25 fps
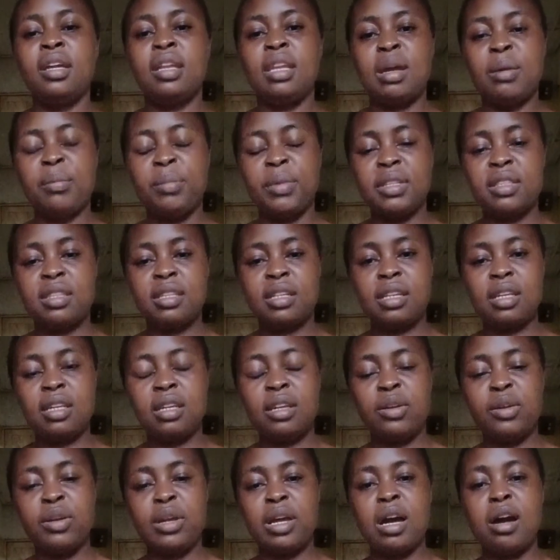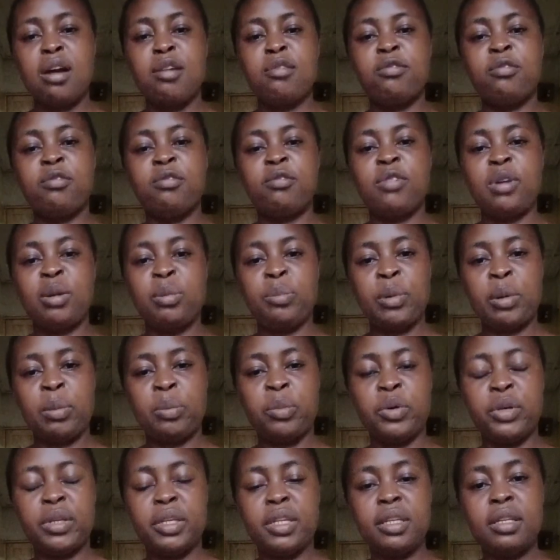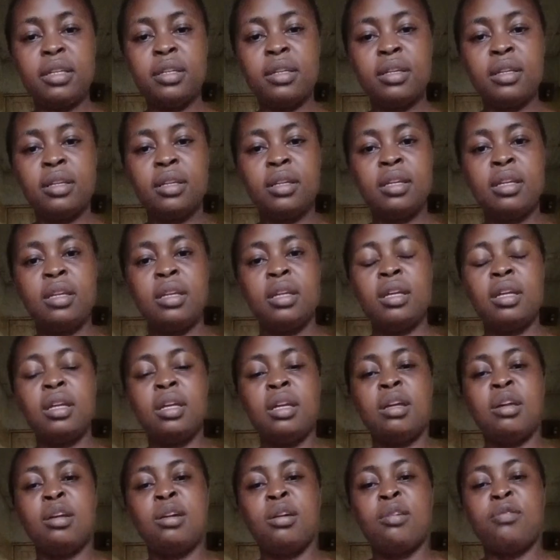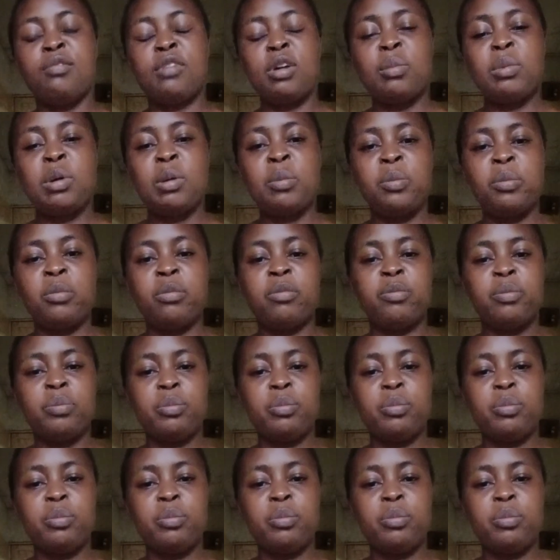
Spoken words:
Number 3, we have vapor body. Vapor